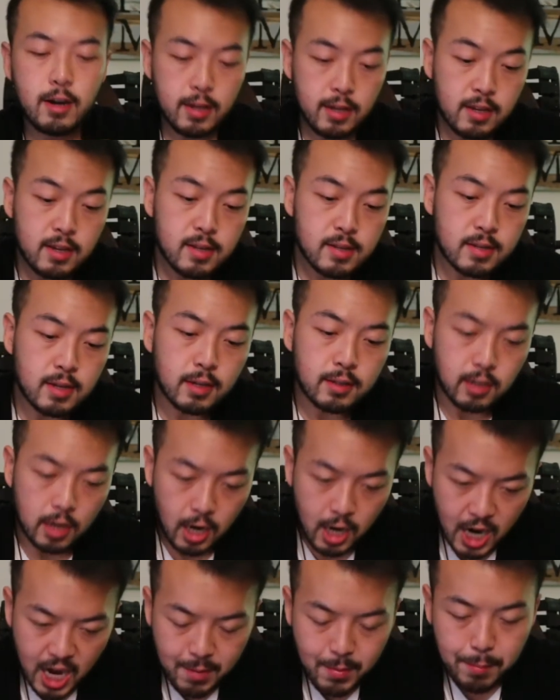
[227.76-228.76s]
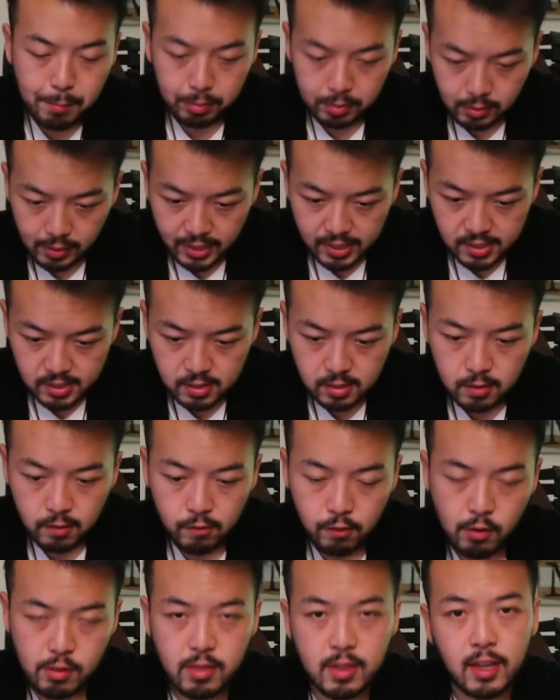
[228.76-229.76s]
is a time and place
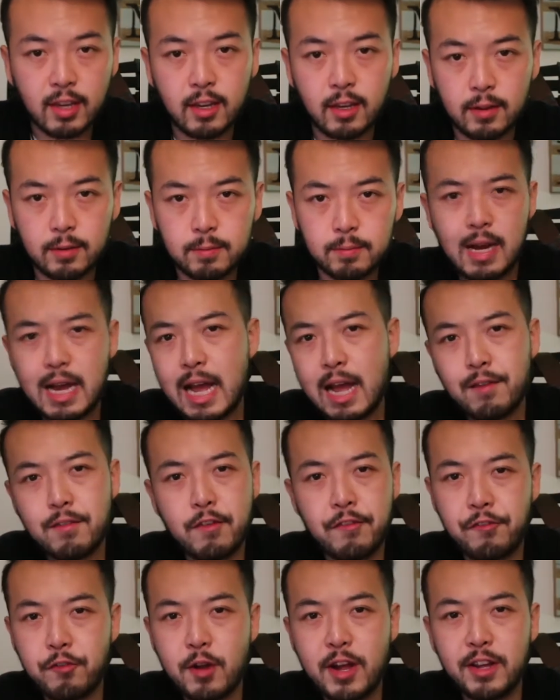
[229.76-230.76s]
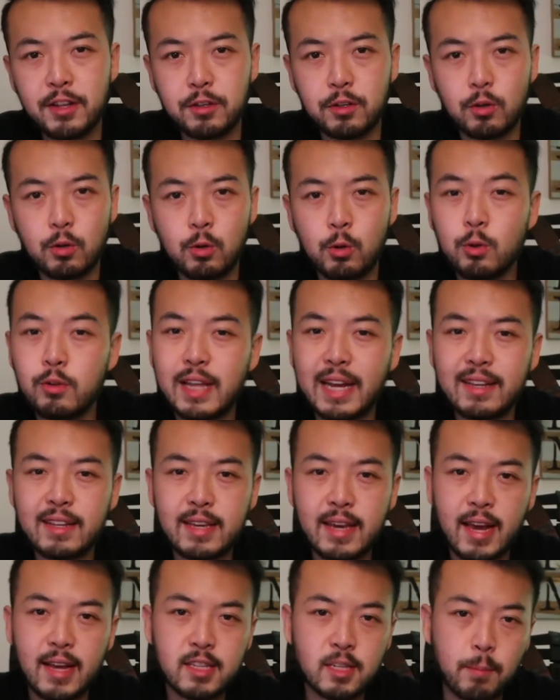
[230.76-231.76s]
for thinking. I have a friend who
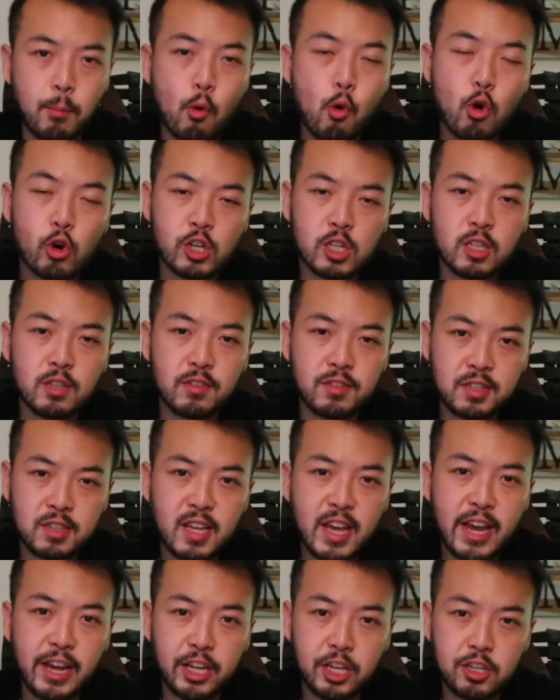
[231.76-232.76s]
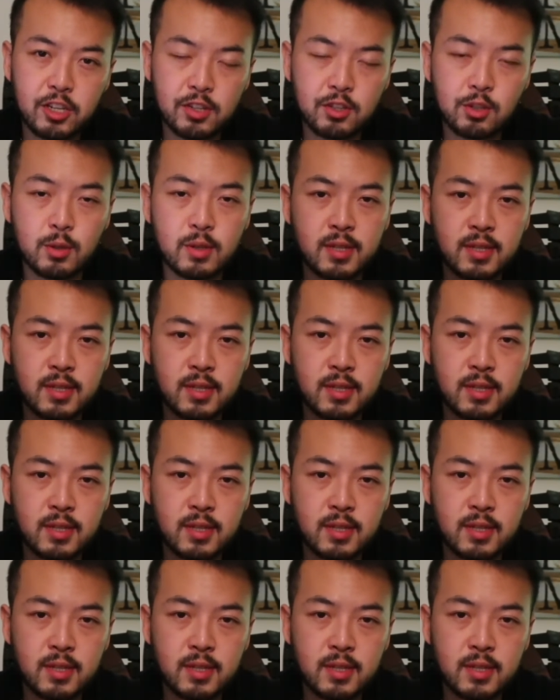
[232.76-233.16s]
dedicates a portion of his day just to